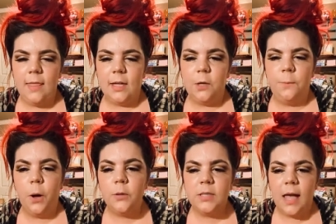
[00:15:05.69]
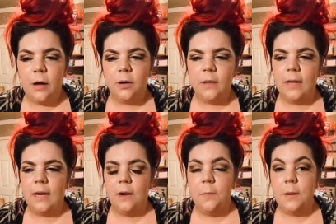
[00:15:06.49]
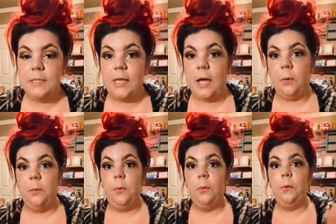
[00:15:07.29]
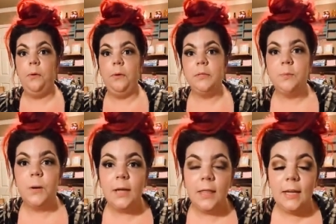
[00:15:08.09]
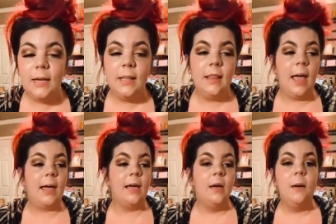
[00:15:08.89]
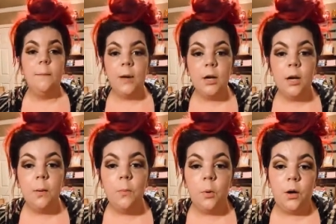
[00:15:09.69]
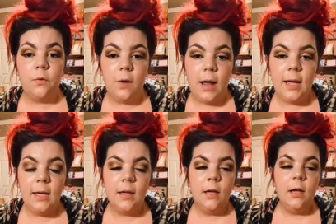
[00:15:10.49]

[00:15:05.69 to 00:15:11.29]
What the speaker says: Like you post counter clean and everybody's like, ooh, spring cleaning, like better get on board, right?